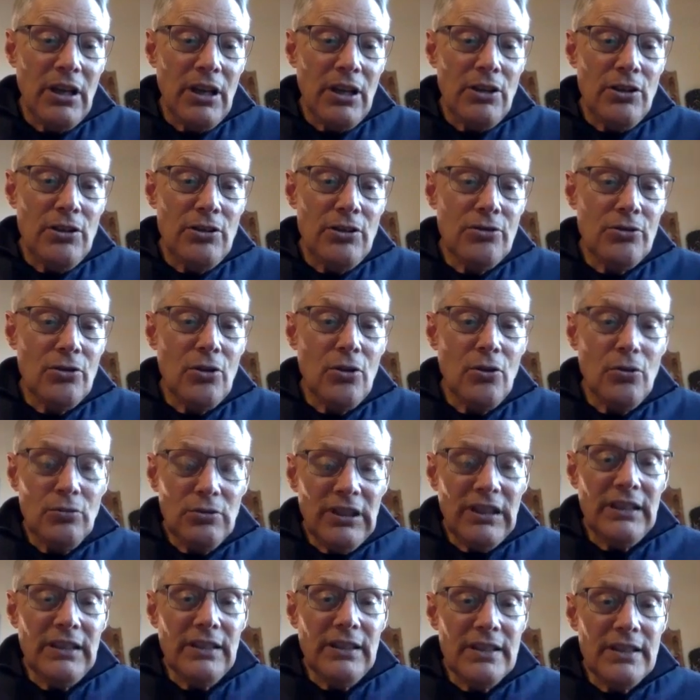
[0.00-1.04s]
you're
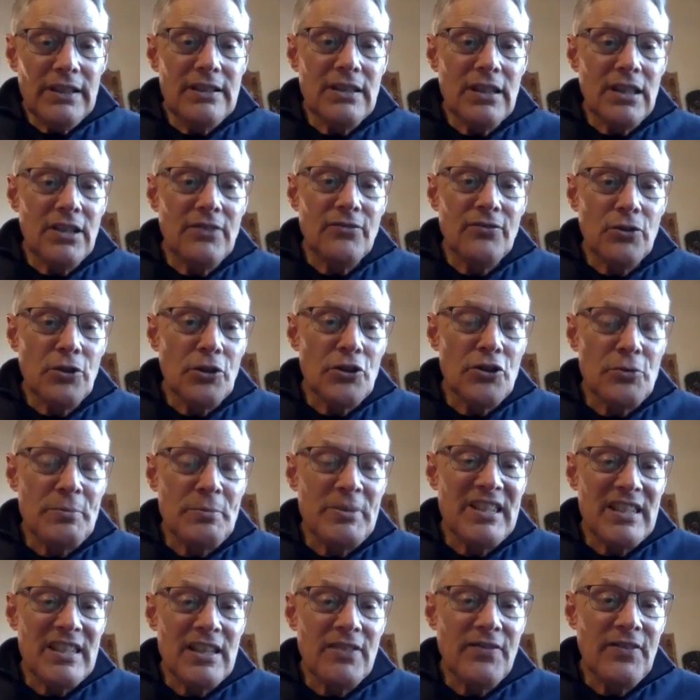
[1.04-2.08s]
only listening for
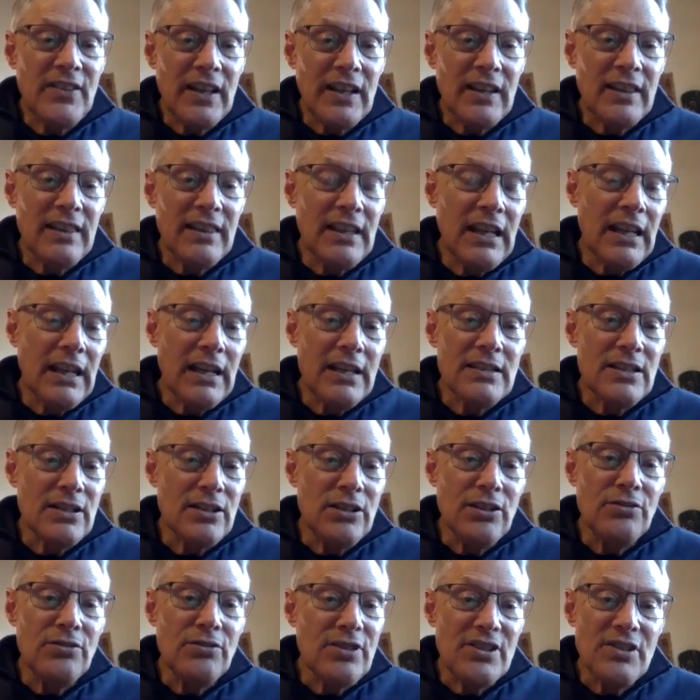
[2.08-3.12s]
specific things and
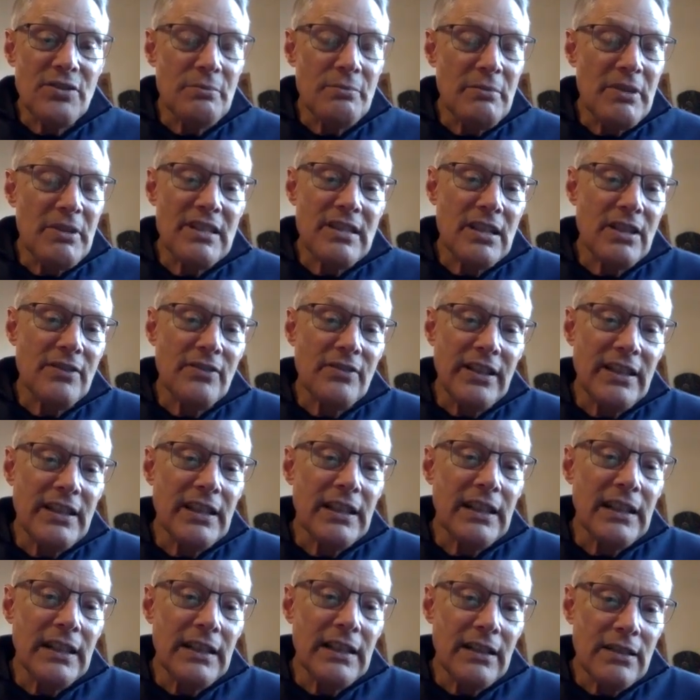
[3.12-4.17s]
you dismiss
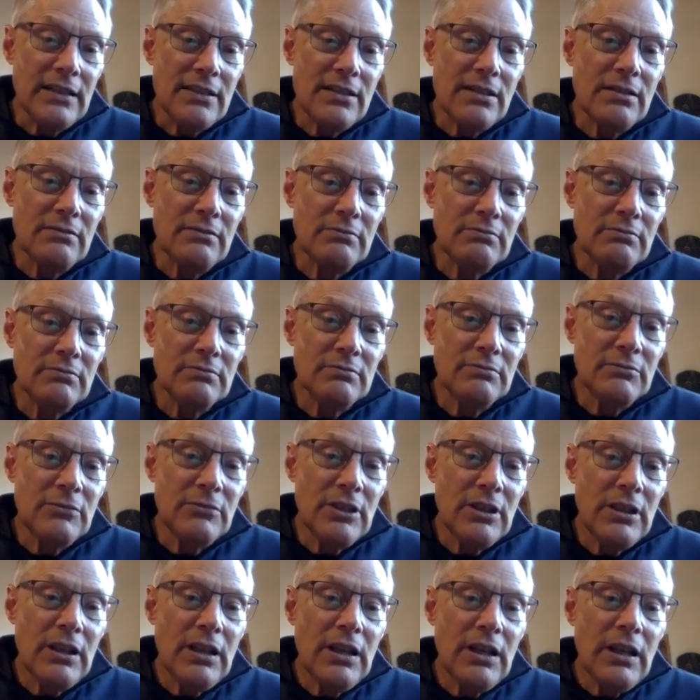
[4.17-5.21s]
everything else.
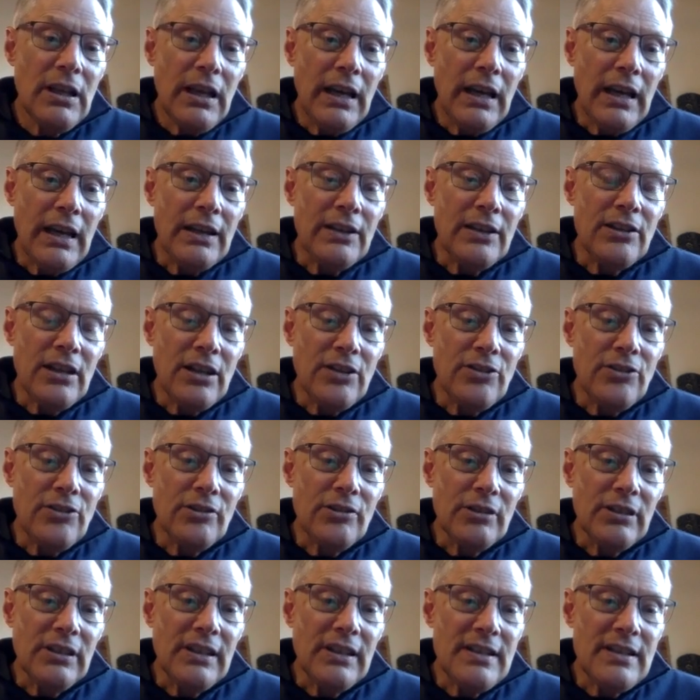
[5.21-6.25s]
And
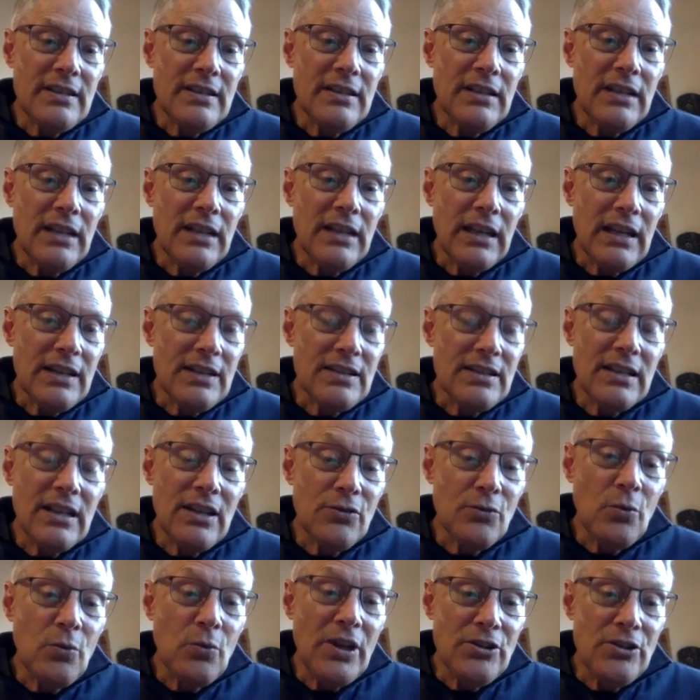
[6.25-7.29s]
your listening
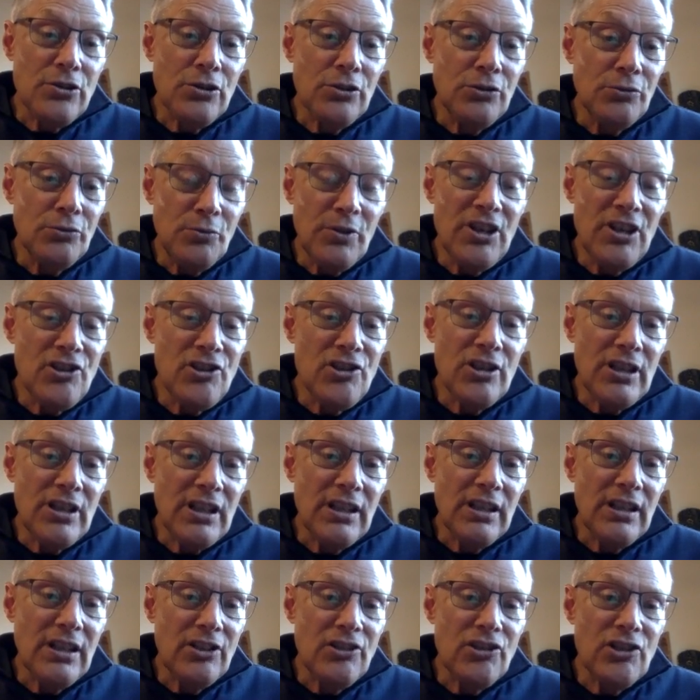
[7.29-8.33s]
has way too rigid
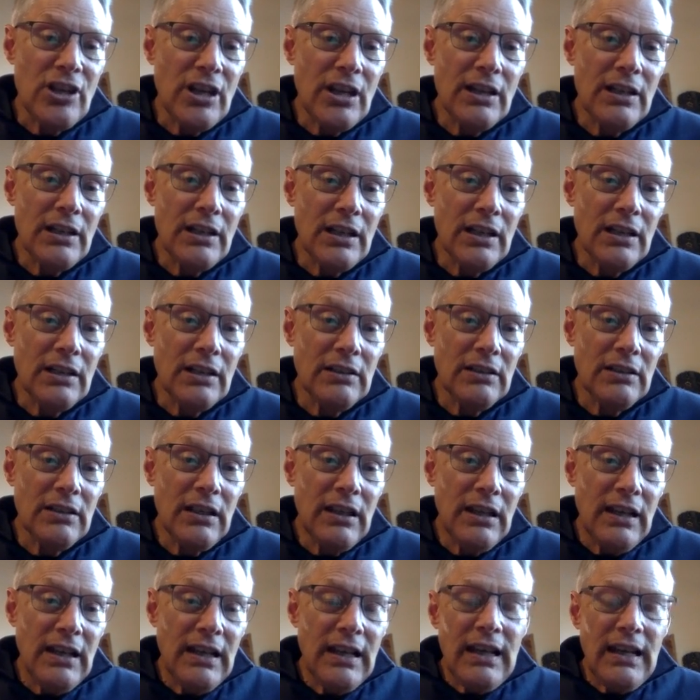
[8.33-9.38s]
an agenda.
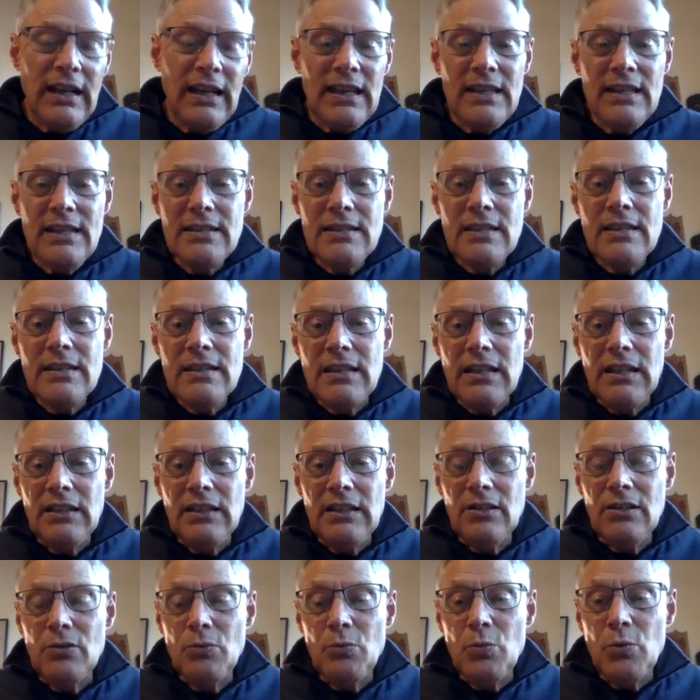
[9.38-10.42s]
This is the
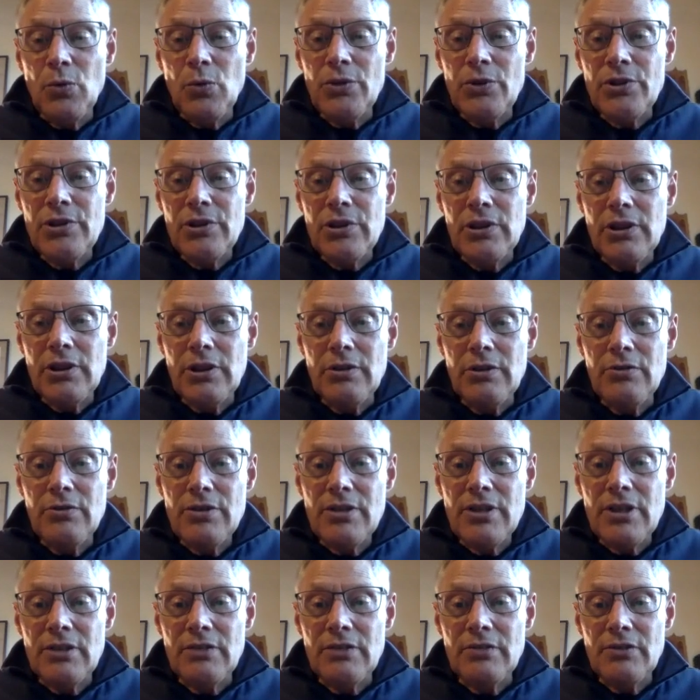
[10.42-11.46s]
worst use
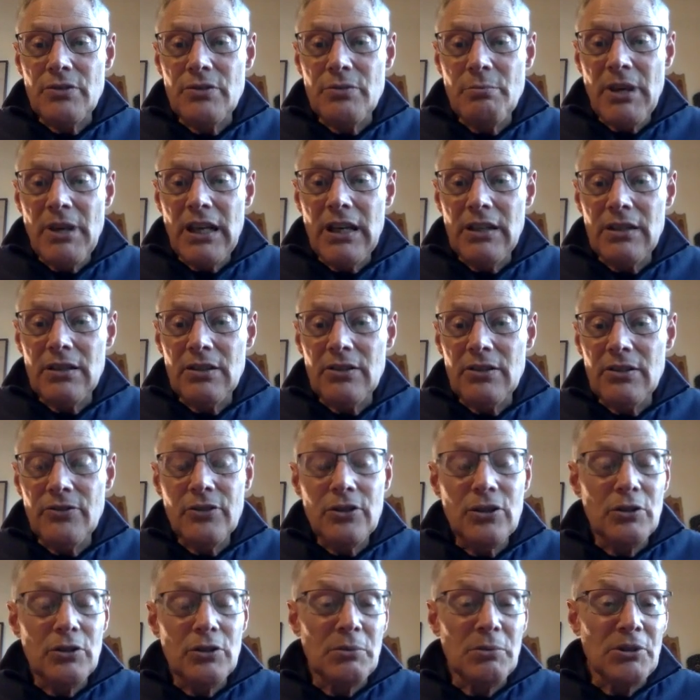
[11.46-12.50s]
that was made of
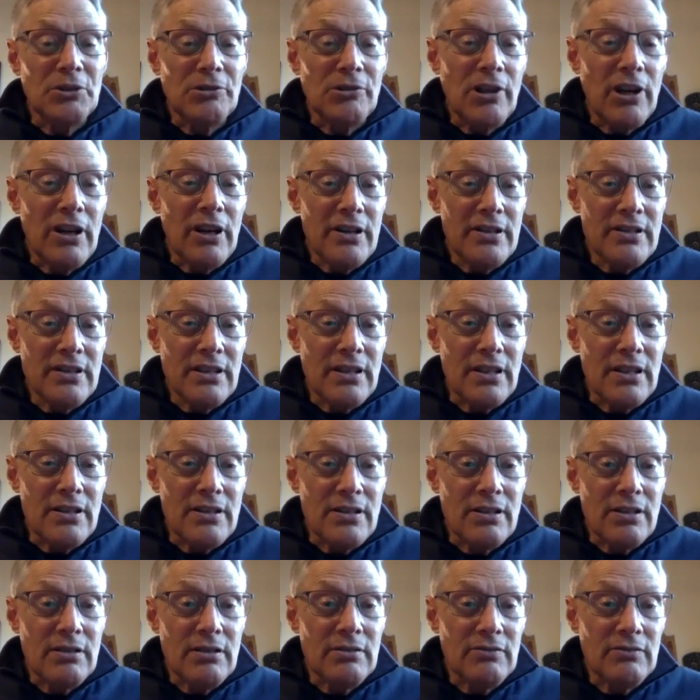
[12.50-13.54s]

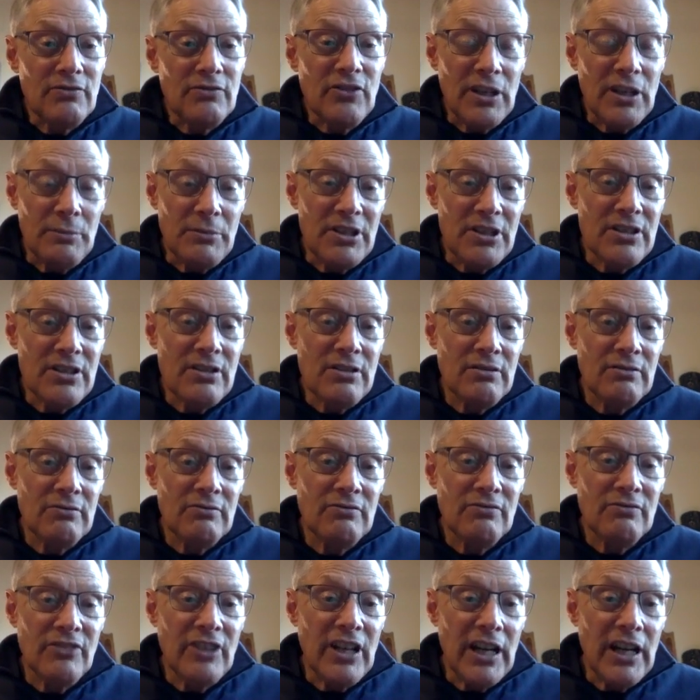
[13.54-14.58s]
Kubler-Ross's famous
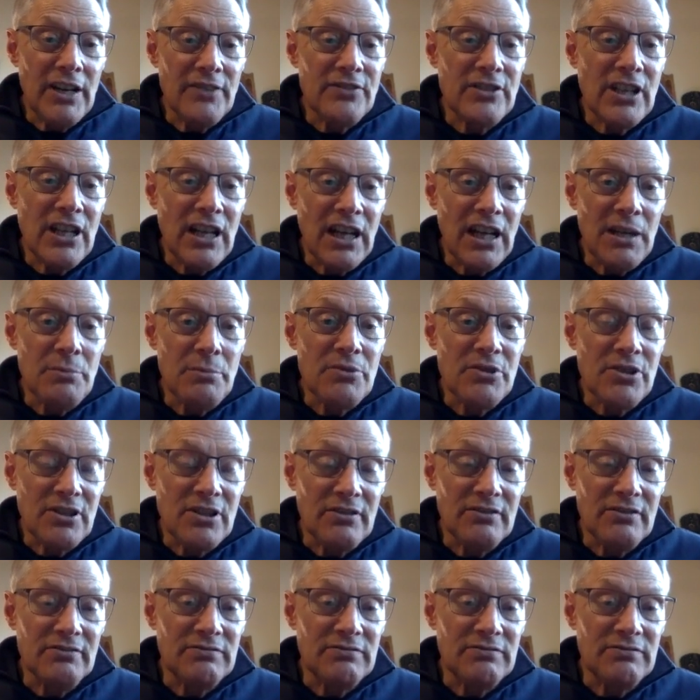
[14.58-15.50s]
5 types of,